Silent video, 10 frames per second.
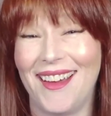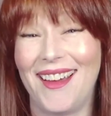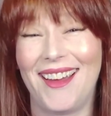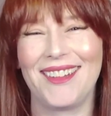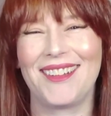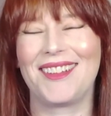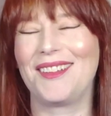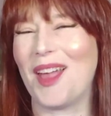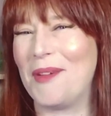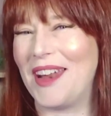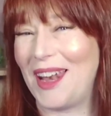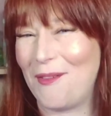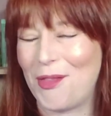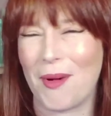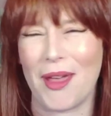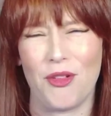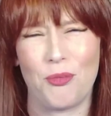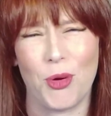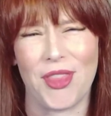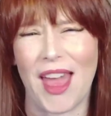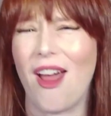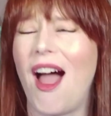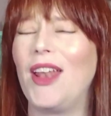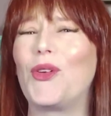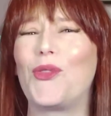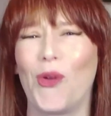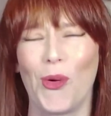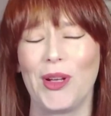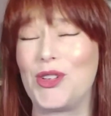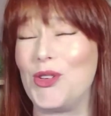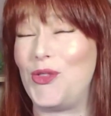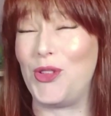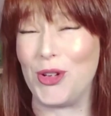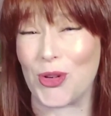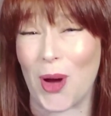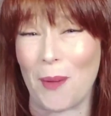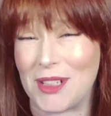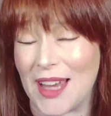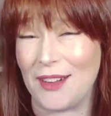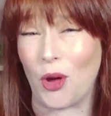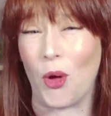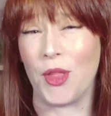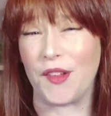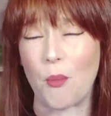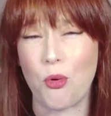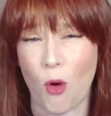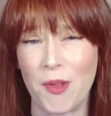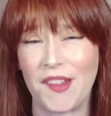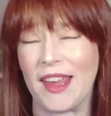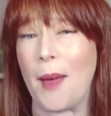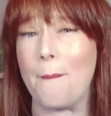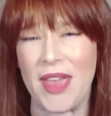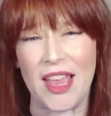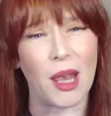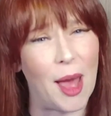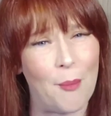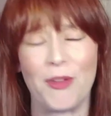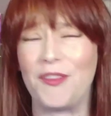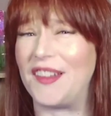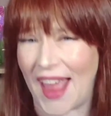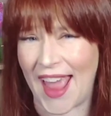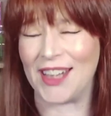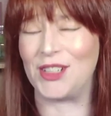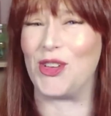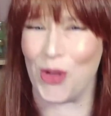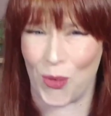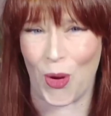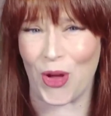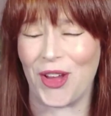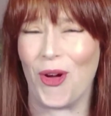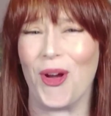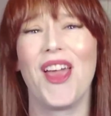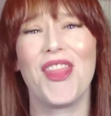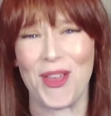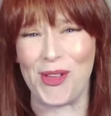Listen, Simon, I love the way you've put that. I look forward to future updates on this promising big lump of sand that you're working on.